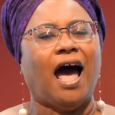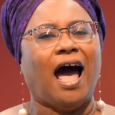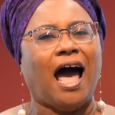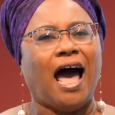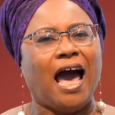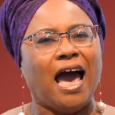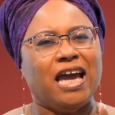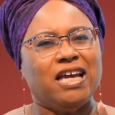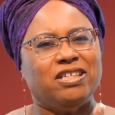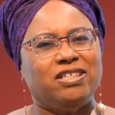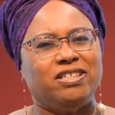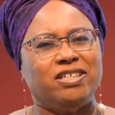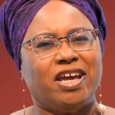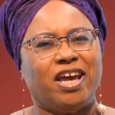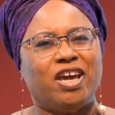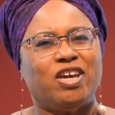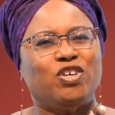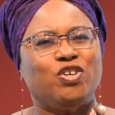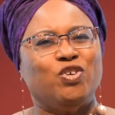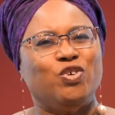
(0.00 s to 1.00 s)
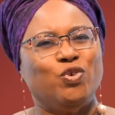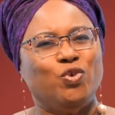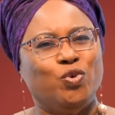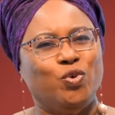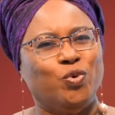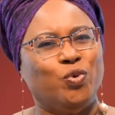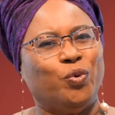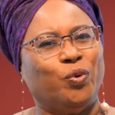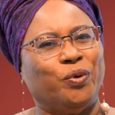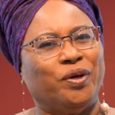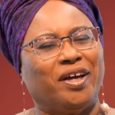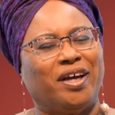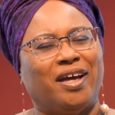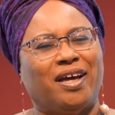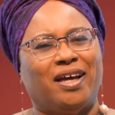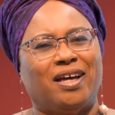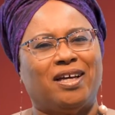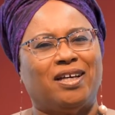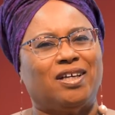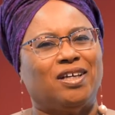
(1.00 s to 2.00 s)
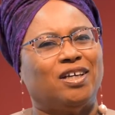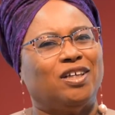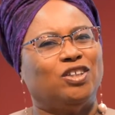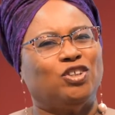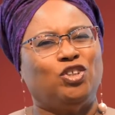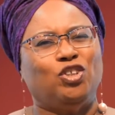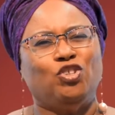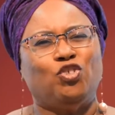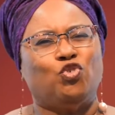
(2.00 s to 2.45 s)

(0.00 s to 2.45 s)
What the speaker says: I dare you to